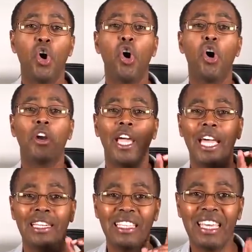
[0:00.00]
or
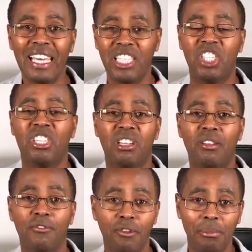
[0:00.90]
engaged
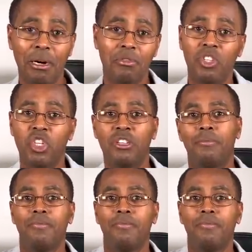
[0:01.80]
for marriage.